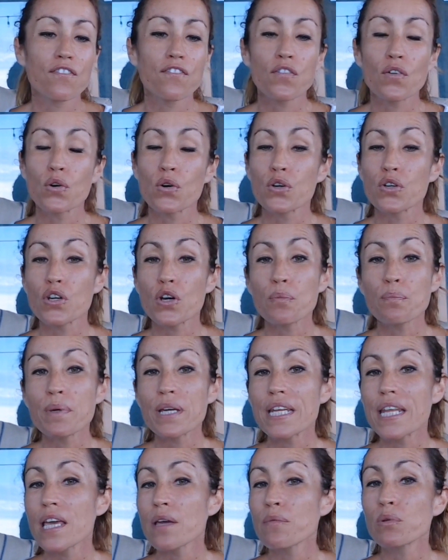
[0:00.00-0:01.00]
for not
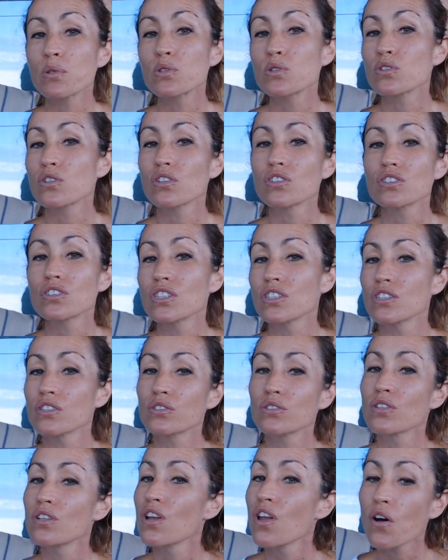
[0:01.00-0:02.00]
being able to continue
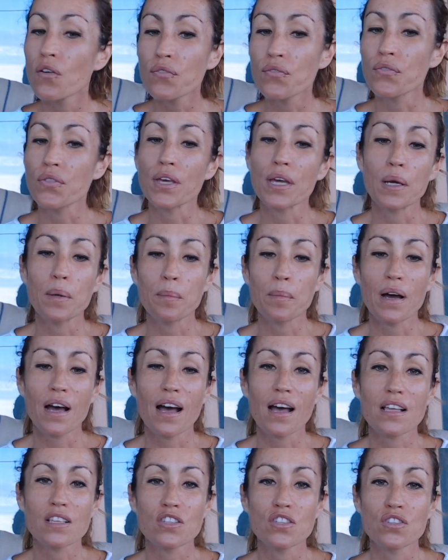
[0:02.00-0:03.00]
to love them
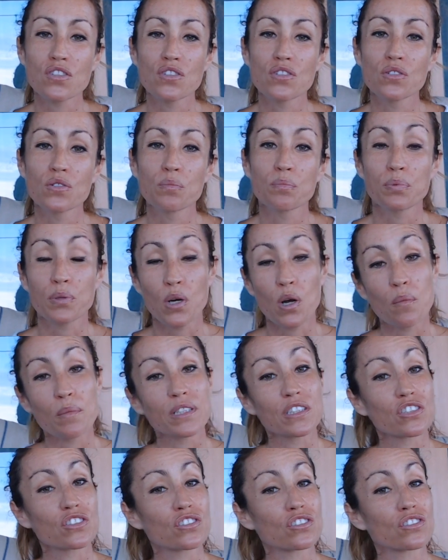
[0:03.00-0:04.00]
as you
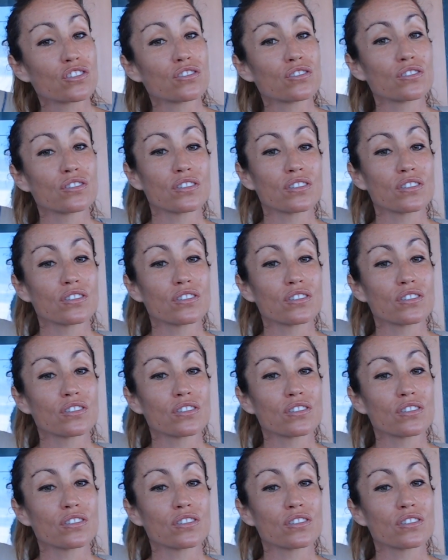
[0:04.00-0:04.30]
promised to do,